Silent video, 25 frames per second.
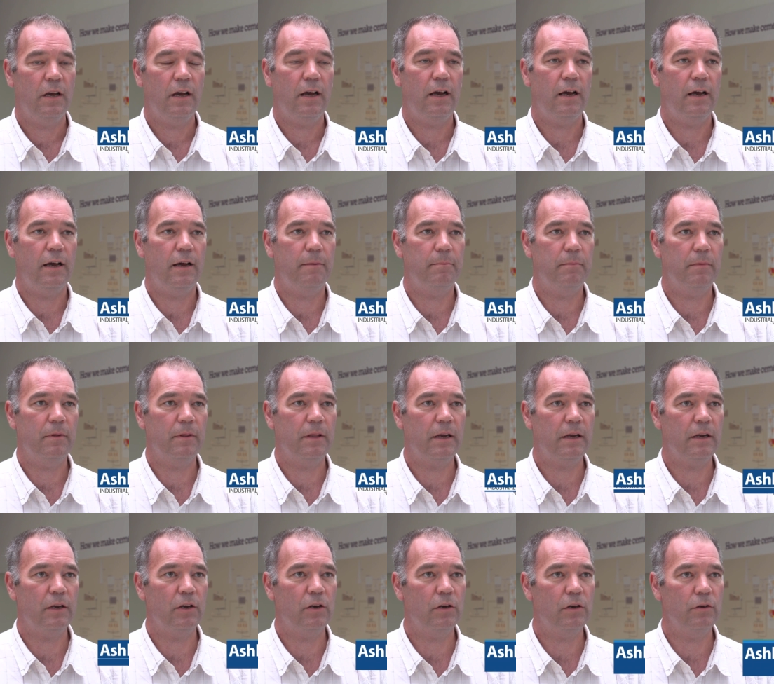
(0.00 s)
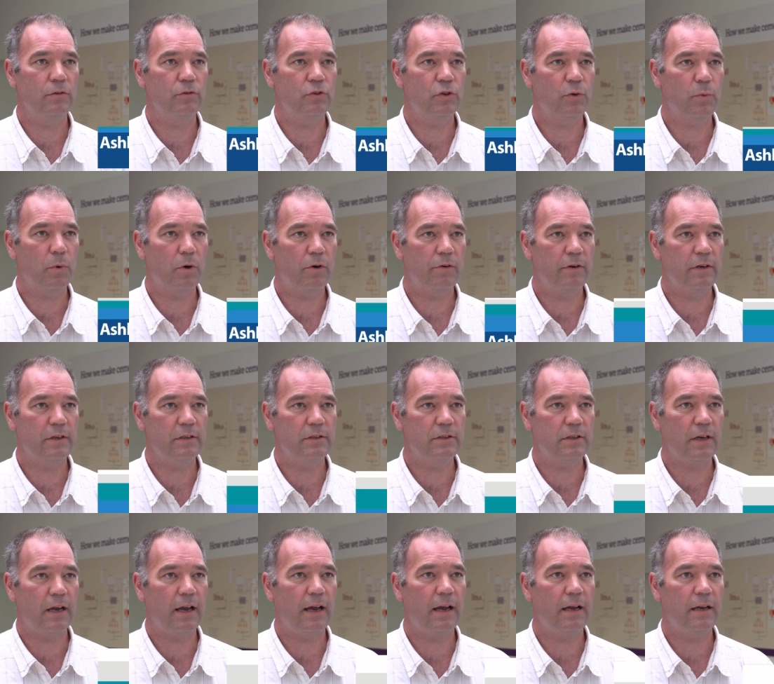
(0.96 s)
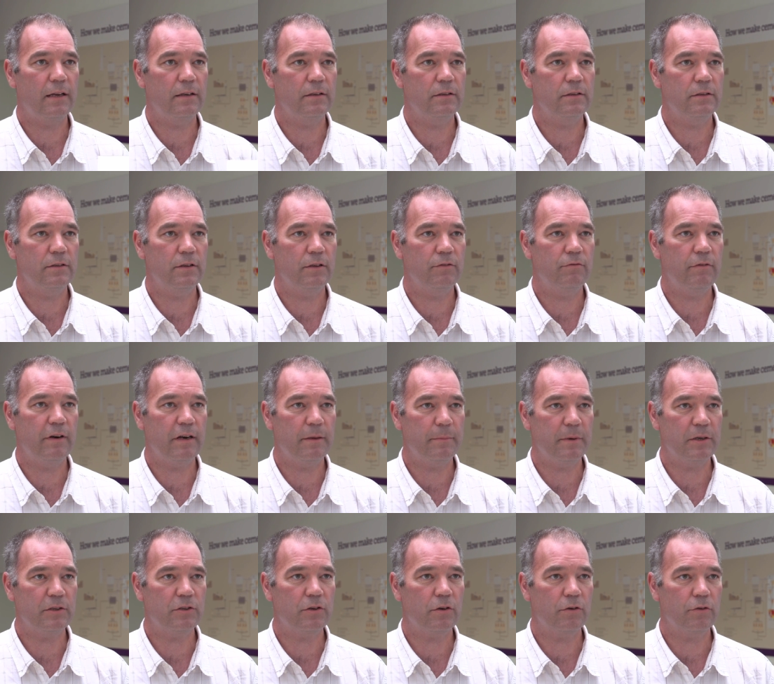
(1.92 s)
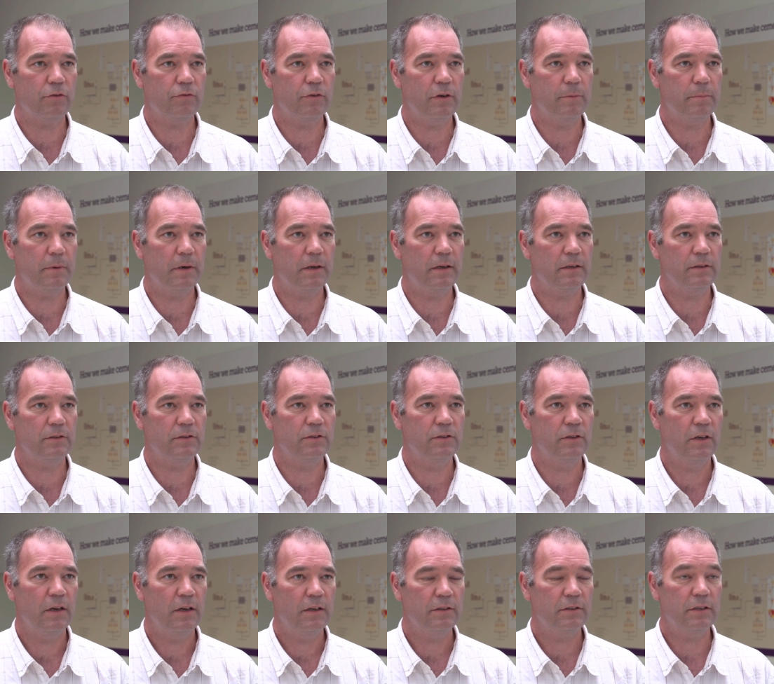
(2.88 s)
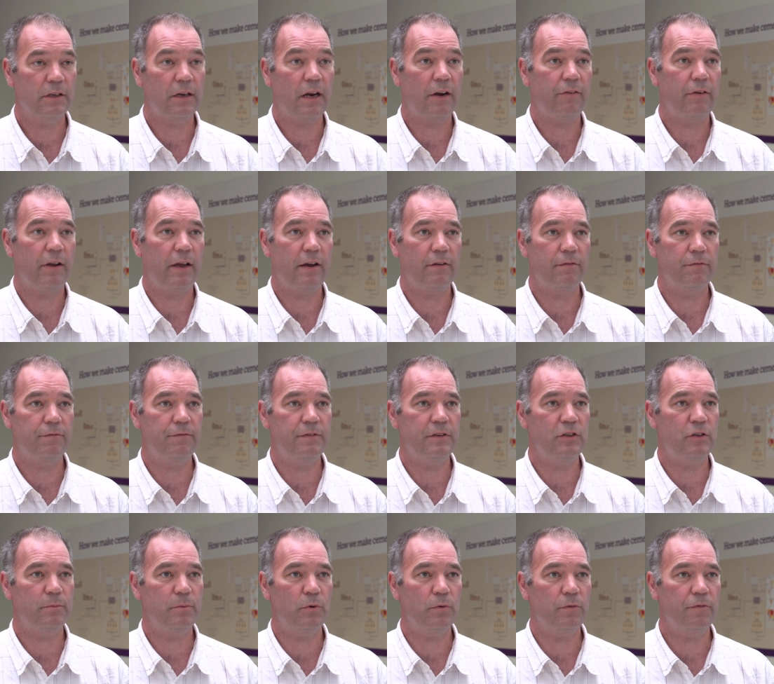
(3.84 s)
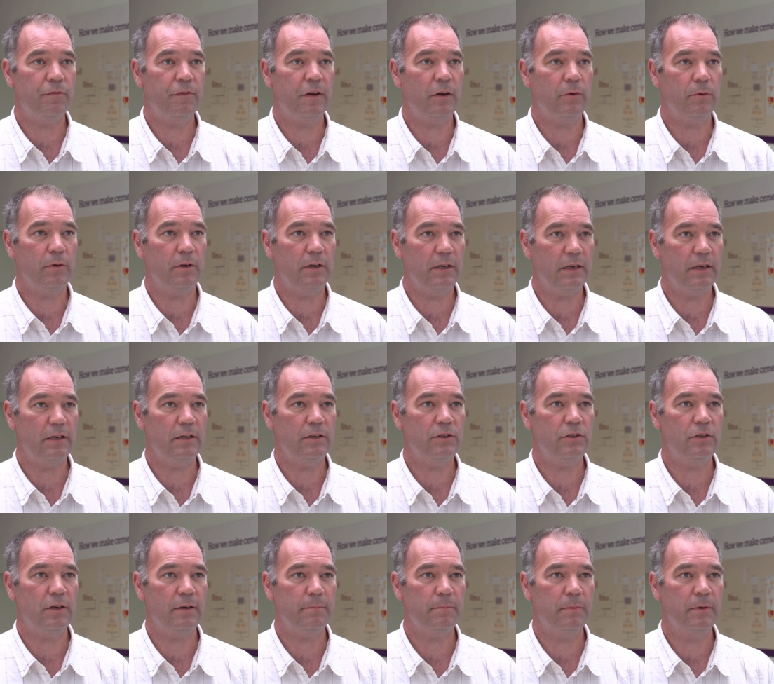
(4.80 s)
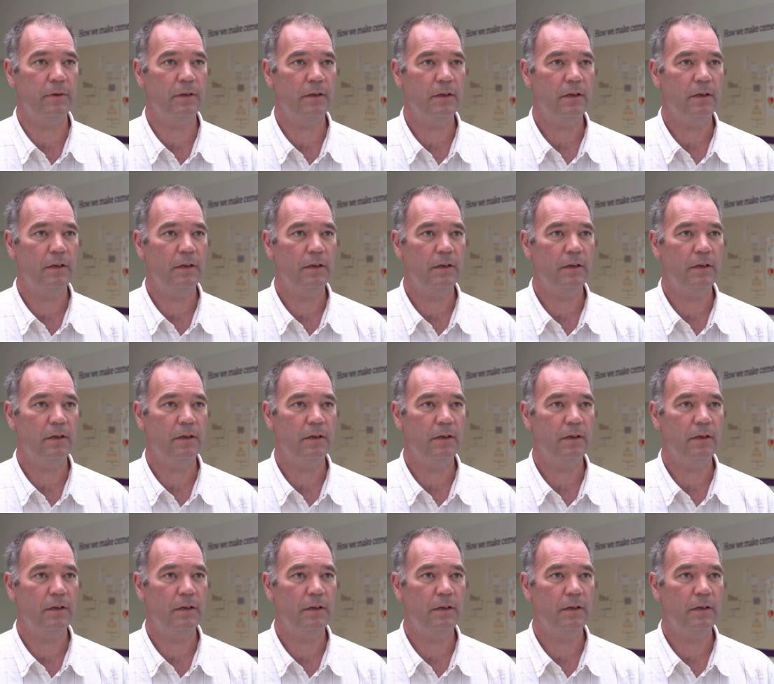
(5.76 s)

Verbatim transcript: Um, that includes quarries and the ready-mix concrete plants to carry out visible felt leadership